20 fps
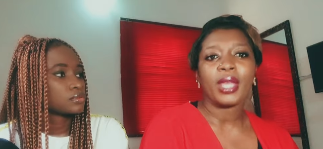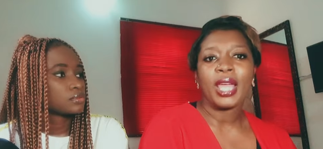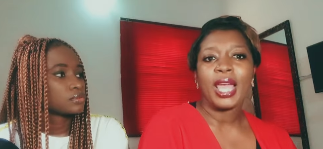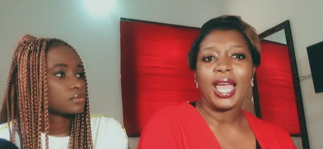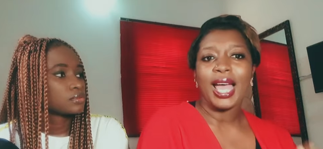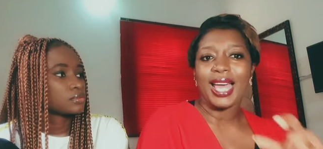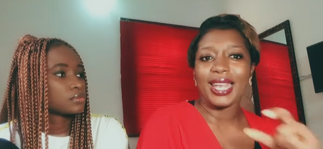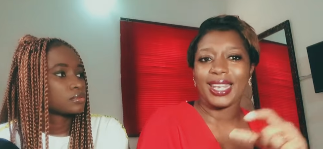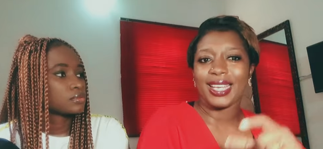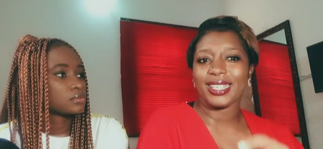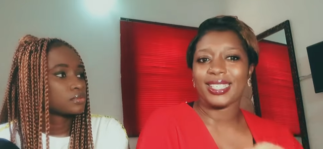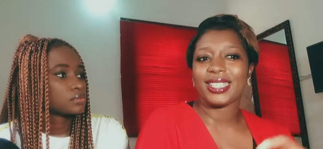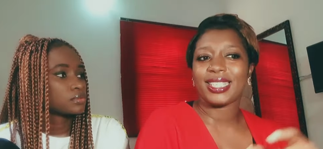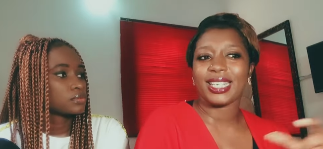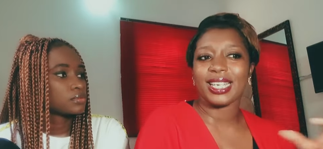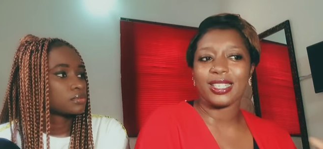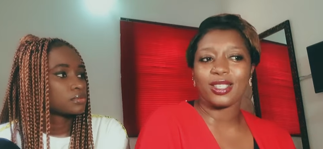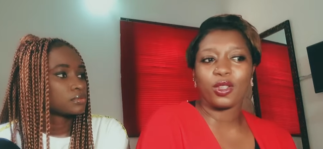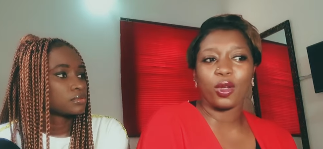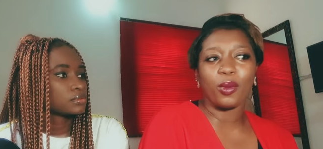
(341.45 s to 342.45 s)
Speaker 1: And then she has
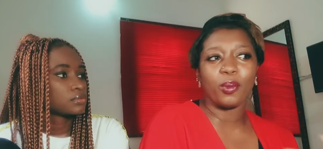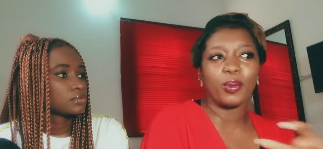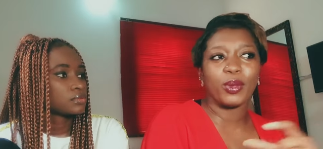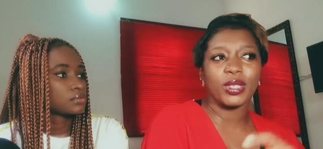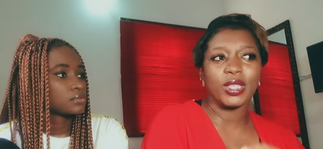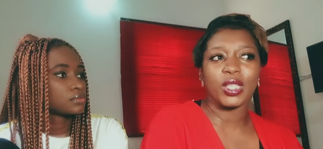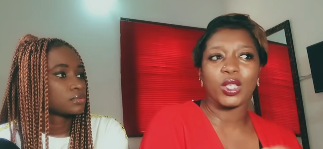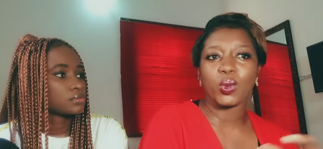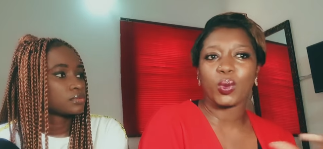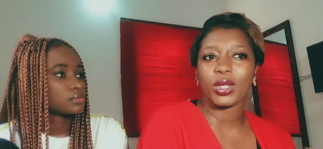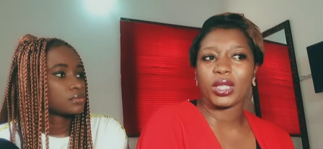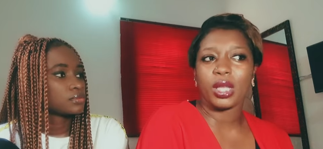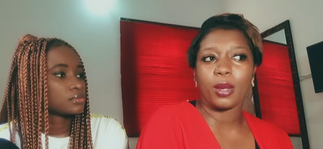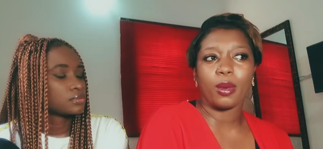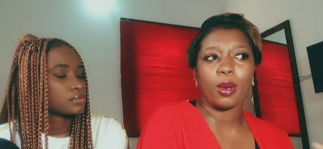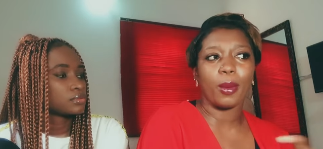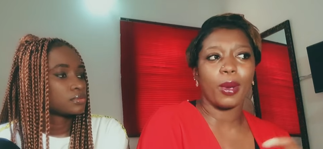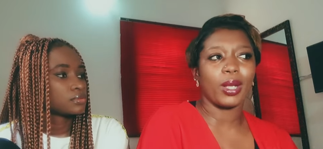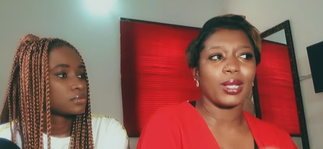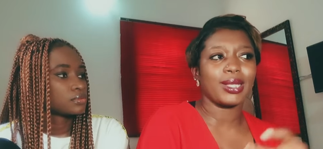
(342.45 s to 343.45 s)
done business with them
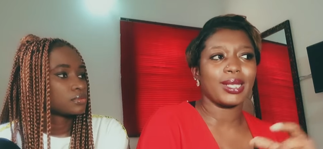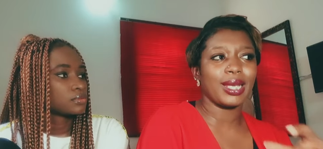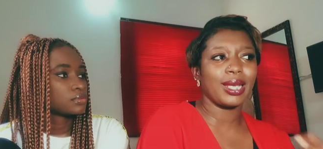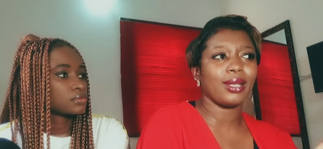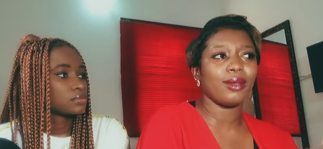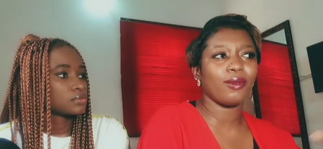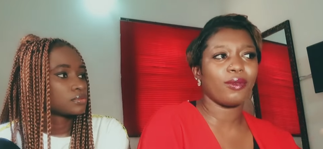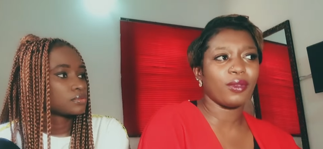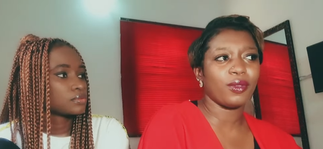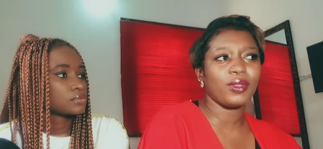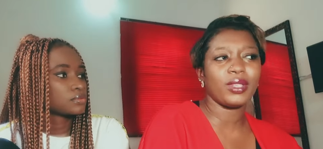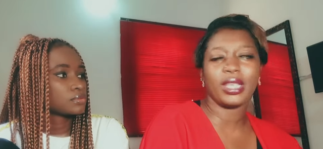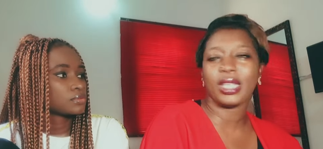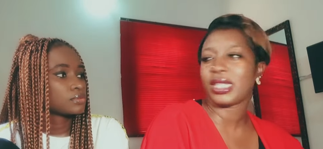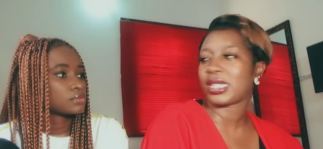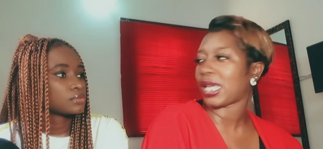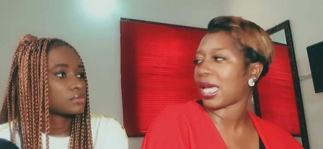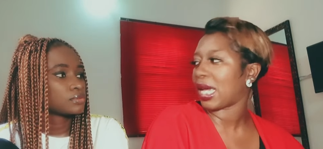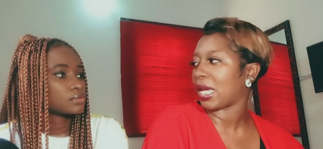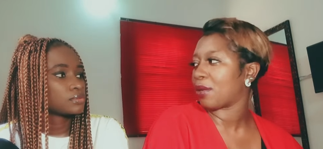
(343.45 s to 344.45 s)
about 10, 15
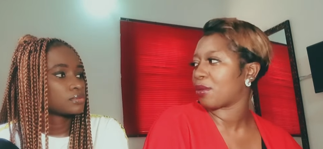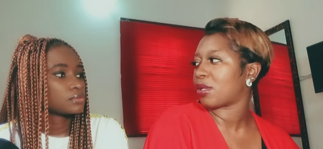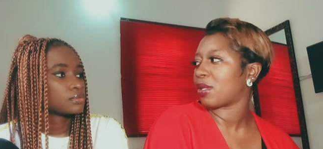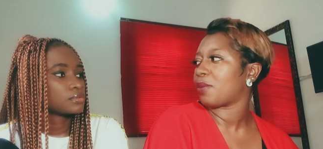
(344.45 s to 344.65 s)
times.